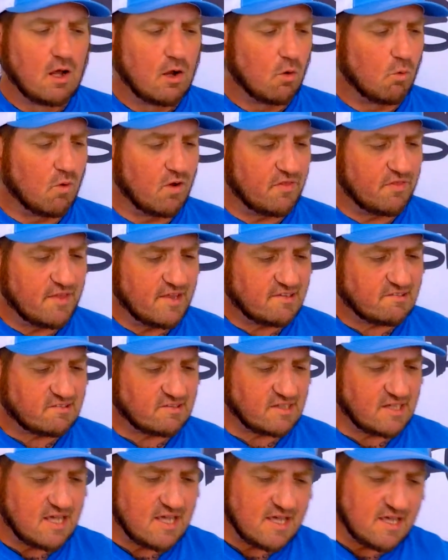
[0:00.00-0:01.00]
What this
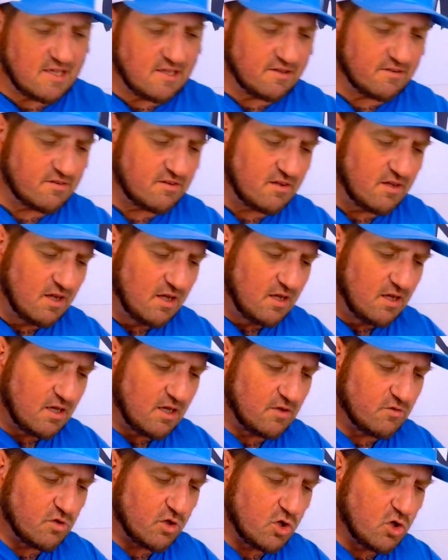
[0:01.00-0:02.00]
is
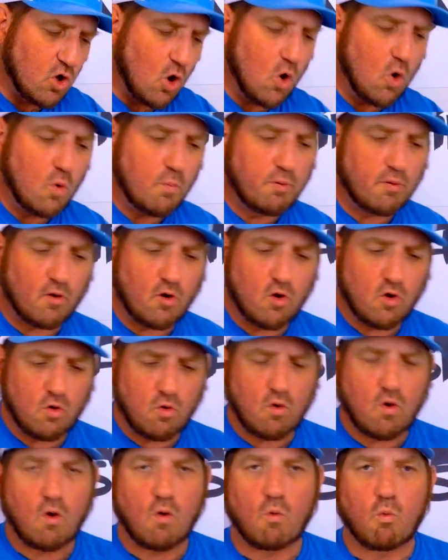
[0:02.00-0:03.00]
a
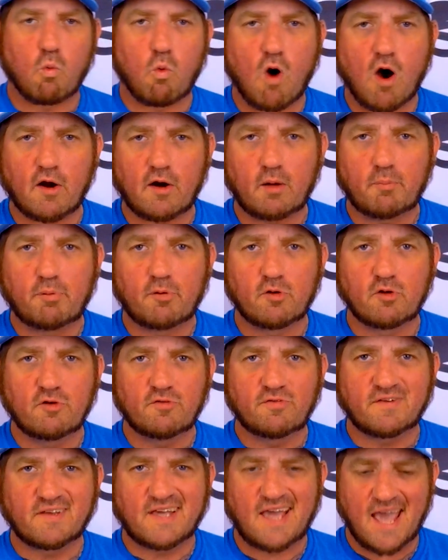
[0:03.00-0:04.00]
GoPro
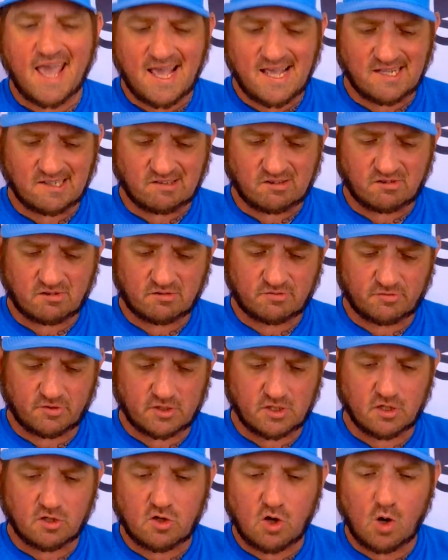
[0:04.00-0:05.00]
waterproof case for
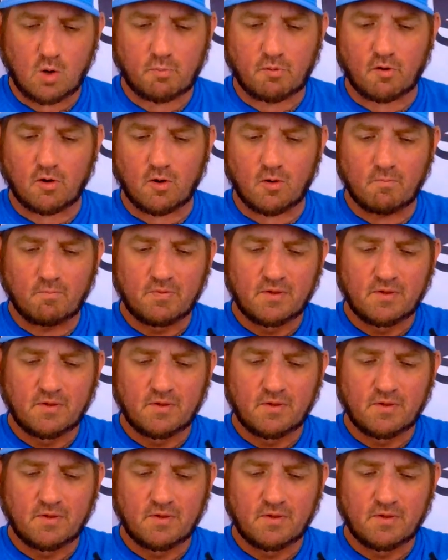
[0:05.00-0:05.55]
your GoPro.